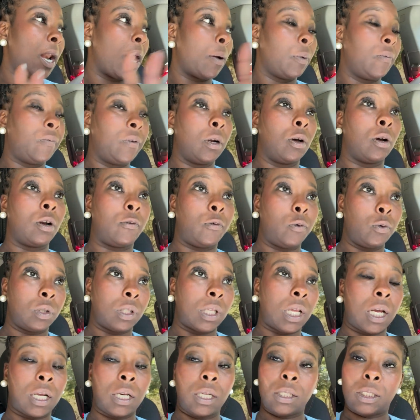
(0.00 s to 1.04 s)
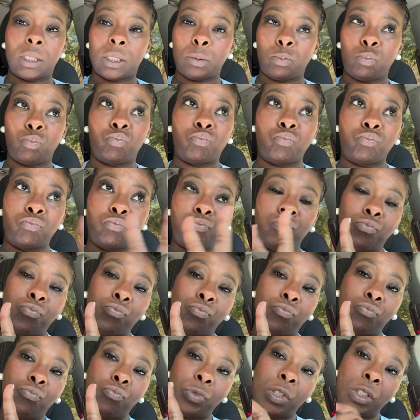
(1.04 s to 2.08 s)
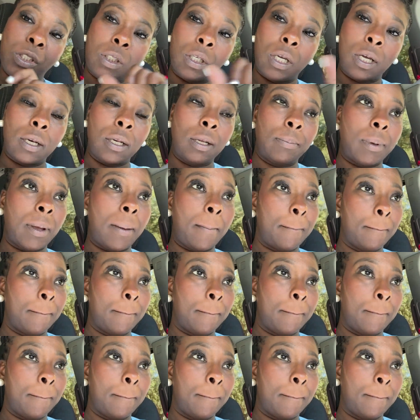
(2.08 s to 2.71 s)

now, we're gonna go to food service. She got a bit.